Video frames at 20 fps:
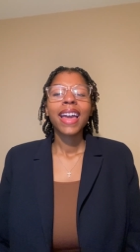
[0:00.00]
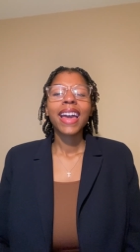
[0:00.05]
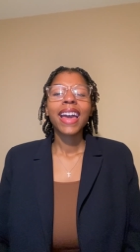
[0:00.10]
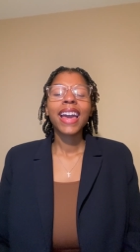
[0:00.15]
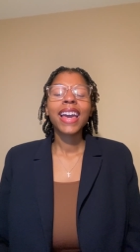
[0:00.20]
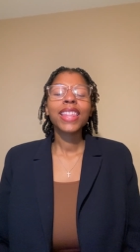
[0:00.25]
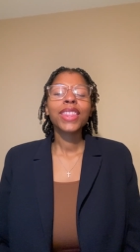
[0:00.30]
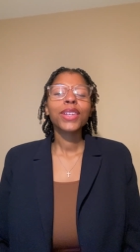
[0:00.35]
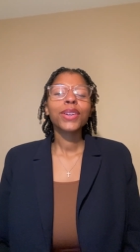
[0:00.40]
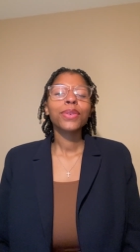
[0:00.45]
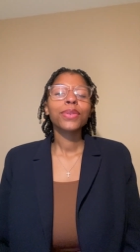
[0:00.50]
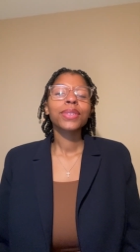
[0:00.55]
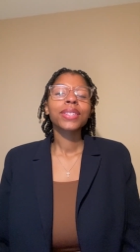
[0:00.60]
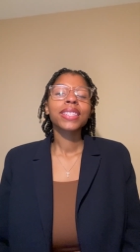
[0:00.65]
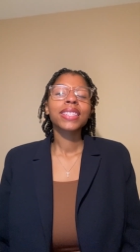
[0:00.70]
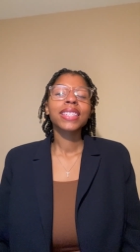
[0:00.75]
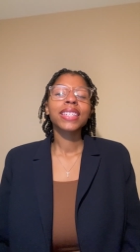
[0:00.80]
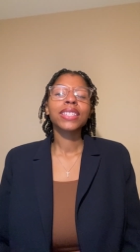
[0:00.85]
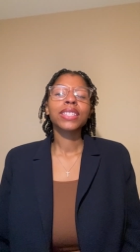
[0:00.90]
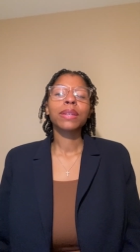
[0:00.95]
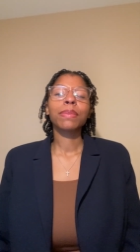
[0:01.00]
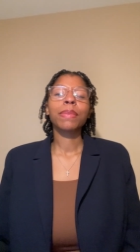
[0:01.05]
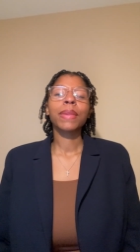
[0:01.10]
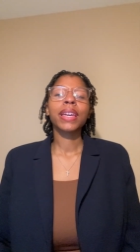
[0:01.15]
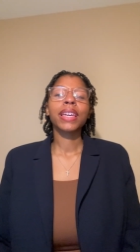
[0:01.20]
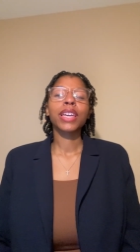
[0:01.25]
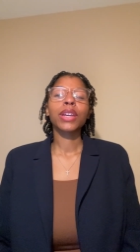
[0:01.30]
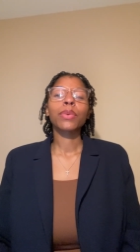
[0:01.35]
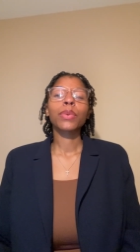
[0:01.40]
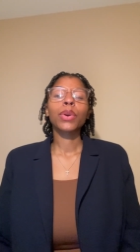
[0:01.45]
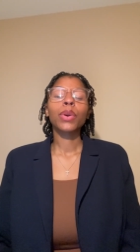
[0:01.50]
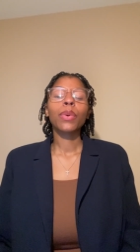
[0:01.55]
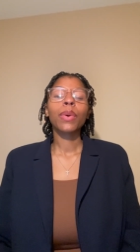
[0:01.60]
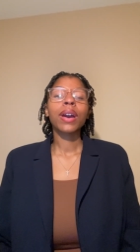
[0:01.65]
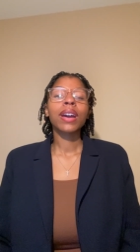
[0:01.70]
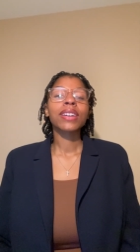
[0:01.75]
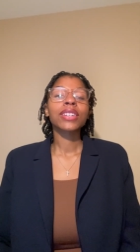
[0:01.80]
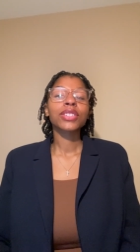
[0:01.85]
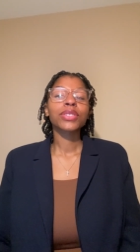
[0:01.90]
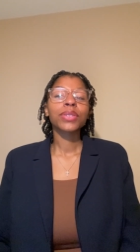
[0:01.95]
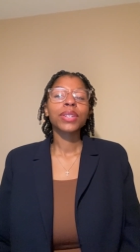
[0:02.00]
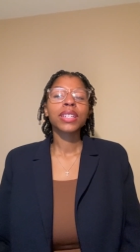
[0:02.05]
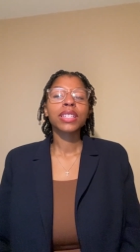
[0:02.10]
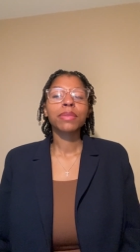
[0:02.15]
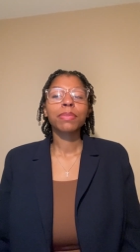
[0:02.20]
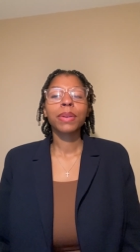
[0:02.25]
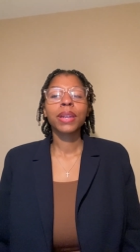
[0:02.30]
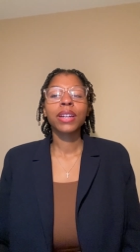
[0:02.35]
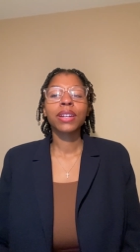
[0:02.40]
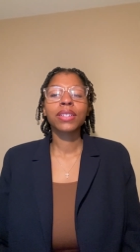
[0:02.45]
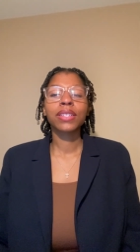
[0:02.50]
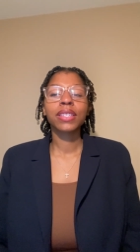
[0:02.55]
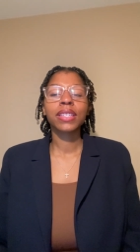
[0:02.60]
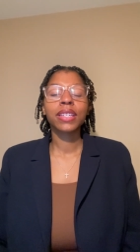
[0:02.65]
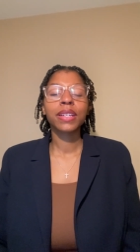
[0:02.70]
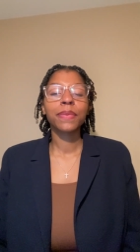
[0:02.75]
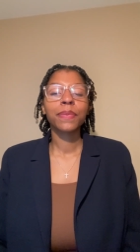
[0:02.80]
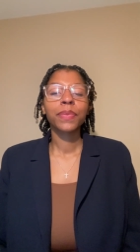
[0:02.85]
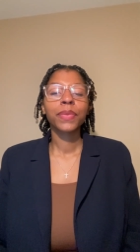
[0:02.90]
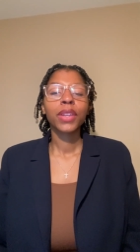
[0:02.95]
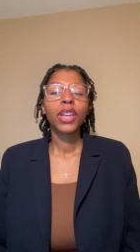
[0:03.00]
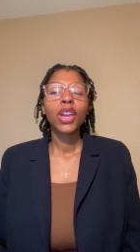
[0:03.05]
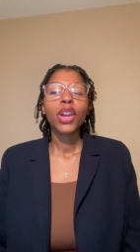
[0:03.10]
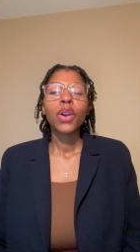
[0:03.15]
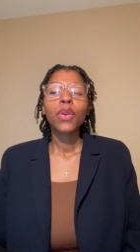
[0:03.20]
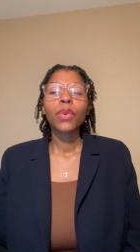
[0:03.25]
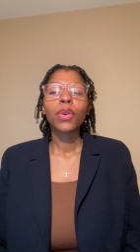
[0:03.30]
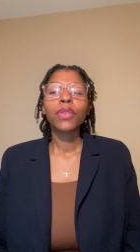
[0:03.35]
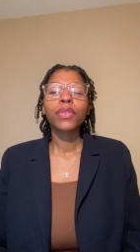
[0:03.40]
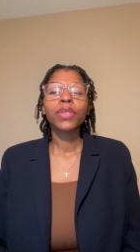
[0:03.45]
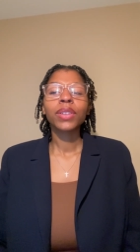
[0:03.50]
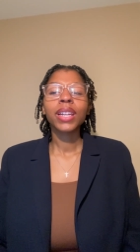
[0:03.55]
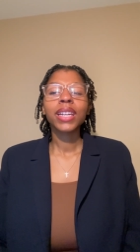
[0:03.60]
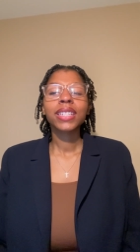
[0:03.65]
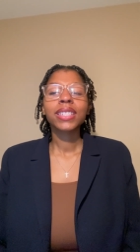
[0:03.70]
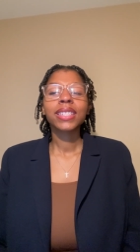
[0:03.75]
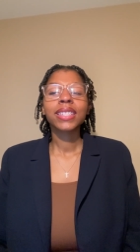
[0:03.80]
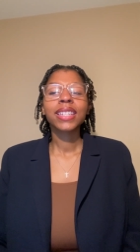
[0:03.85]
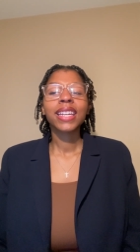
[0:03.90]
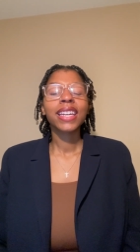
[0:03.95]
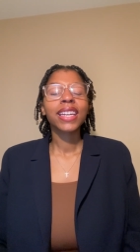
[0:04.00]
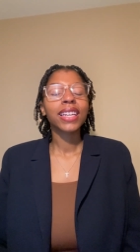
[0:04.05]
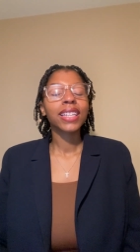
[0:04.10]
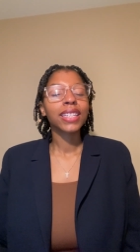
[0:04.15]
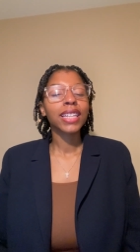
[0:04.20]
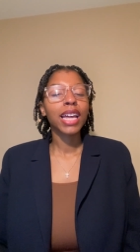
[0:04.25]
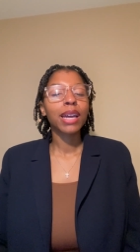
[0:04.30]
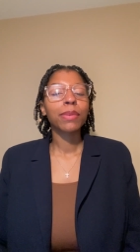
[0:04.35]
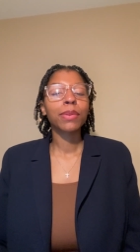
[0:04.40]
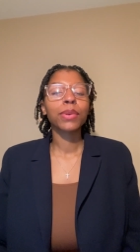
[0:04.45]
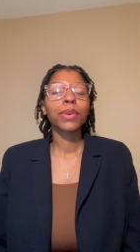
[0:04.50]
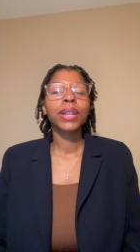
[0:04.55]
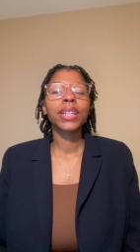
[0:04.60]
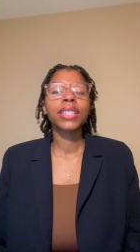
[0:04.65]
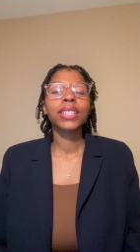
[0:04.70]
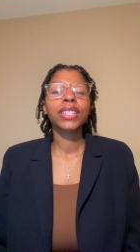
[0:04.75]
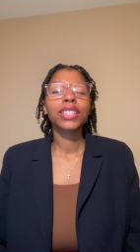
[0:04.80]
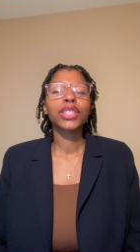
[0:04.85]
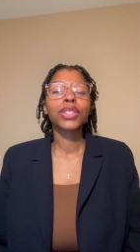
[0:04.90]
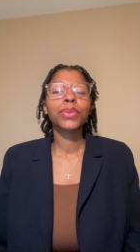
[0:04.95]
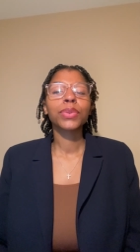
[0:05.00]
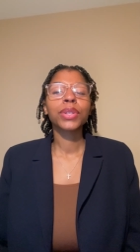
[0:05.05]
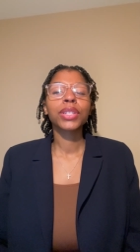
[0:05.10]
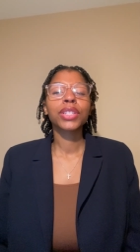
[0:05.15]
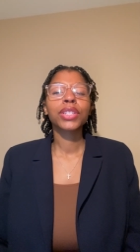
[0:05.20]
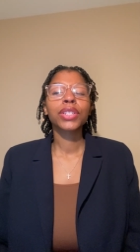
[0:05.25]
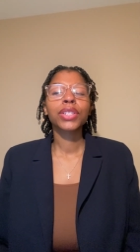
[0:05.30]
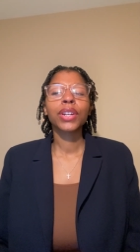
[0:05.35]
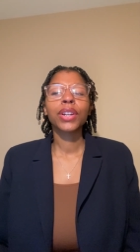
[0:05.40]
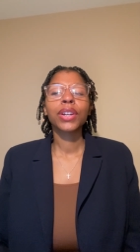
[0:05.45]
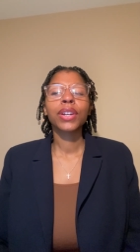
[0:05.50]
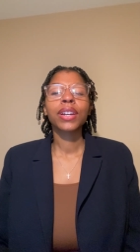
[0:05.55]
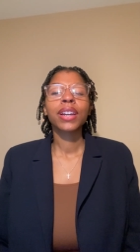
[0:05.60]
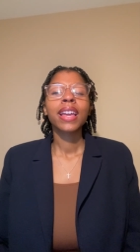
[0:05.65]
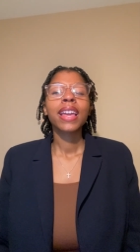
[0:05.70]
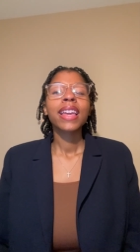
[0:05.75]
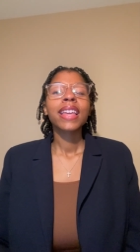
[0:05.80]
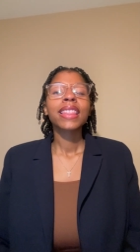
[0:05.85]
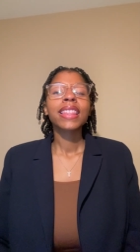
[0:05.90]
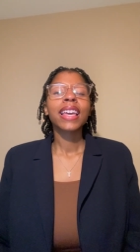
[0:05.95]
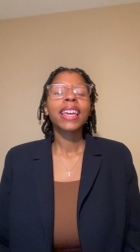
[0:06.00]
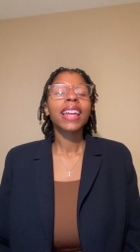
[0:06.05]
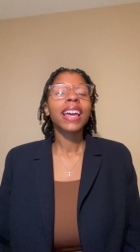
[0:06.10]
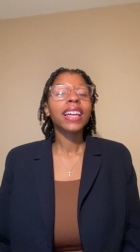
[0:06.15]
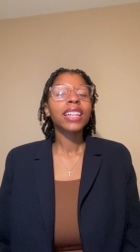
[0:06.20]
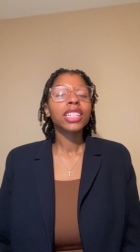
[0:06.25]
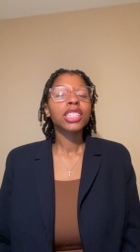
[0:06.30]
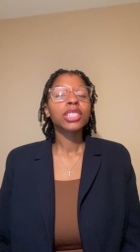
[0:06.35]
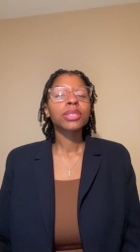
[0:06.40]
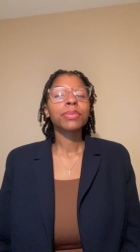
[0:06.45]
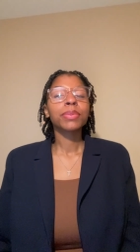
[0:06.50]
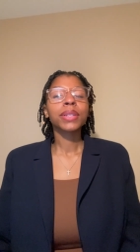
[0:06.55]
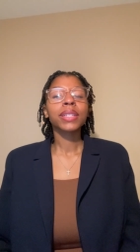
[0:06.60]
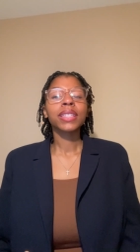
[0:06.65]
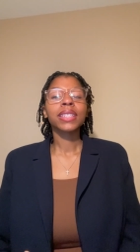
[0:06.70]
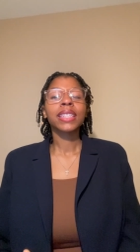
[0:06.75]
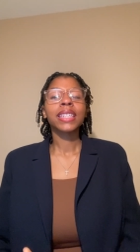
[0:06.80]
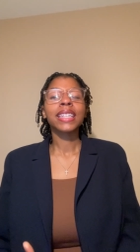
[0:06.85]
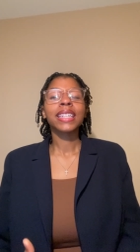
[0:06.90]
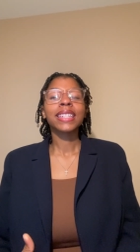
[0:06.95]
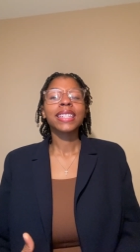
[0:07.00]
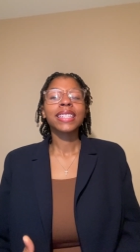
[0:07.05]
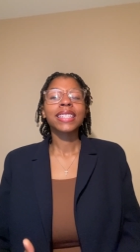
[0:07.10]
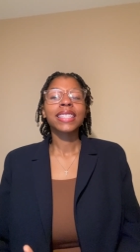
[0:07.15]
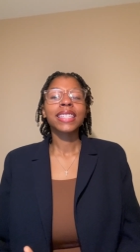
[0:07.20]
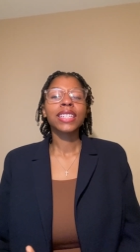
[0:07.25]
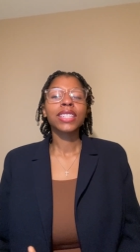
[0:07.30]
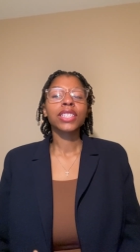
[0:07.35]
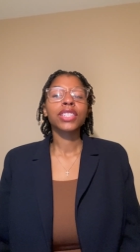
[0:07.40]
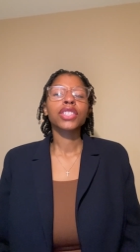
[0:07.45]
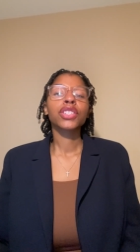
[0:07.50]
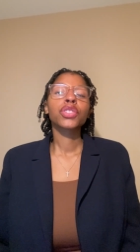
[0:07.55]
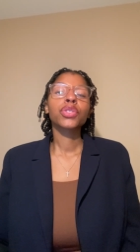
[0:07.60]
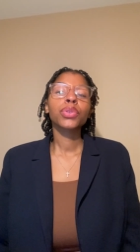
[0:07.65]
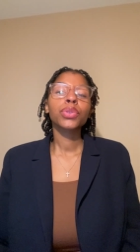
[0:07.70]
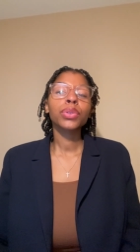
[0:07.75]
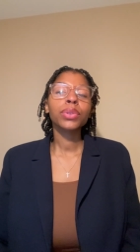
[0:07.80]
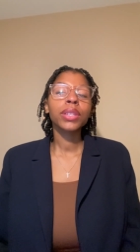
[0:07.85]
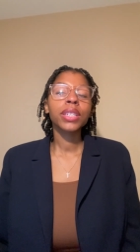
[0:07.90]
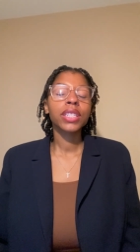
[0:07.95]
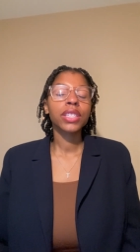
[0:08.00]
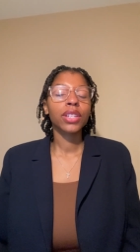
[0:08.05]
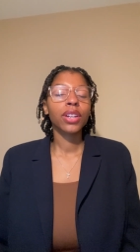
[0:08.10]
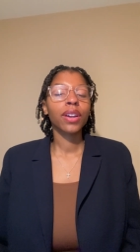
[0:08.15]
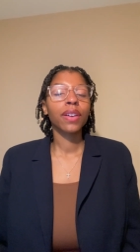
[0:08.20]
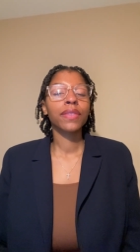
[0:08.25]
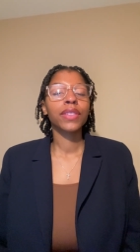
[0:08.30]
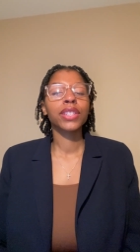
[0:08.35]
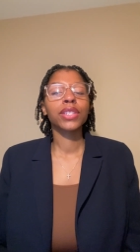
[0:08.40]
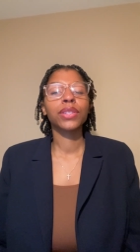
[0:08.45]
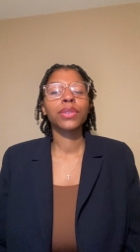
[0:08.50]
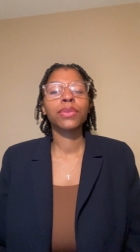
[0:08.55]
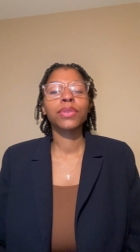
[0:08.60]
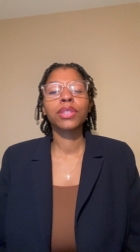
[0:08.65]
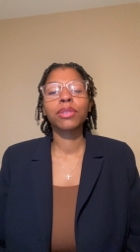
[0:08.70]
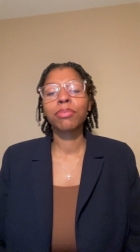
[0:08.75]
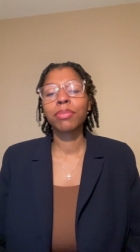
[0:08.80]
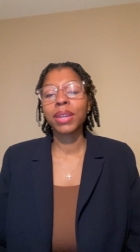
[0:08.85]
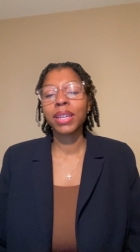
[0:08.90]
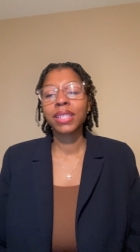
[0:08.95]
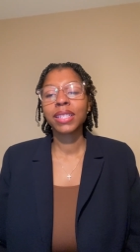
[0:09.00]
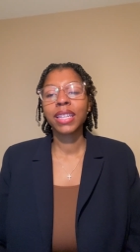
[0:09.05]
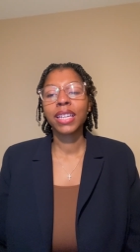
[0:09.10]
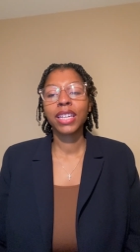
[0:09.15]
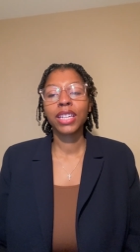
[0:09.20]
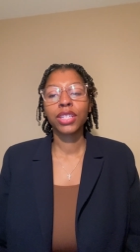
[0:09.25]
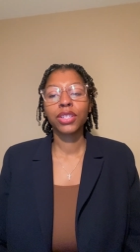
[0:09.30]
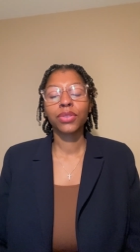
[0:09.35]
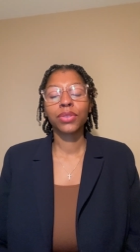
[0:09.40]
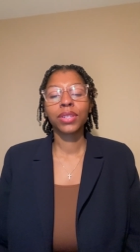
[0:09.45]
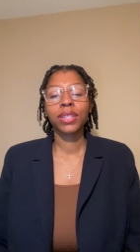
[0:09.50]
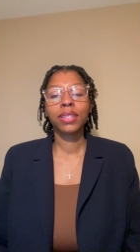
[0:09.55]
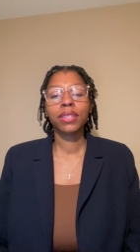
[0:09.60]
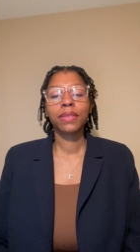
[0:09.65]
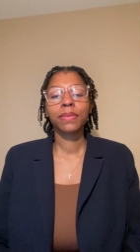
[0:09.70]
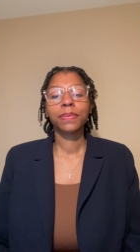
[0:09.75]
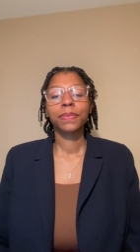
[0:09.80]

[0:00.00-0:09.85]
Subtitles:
Ethical decision making requires transparency, reflection, and collaboration to ensure that eligibility decisions truly serve the student's best interests.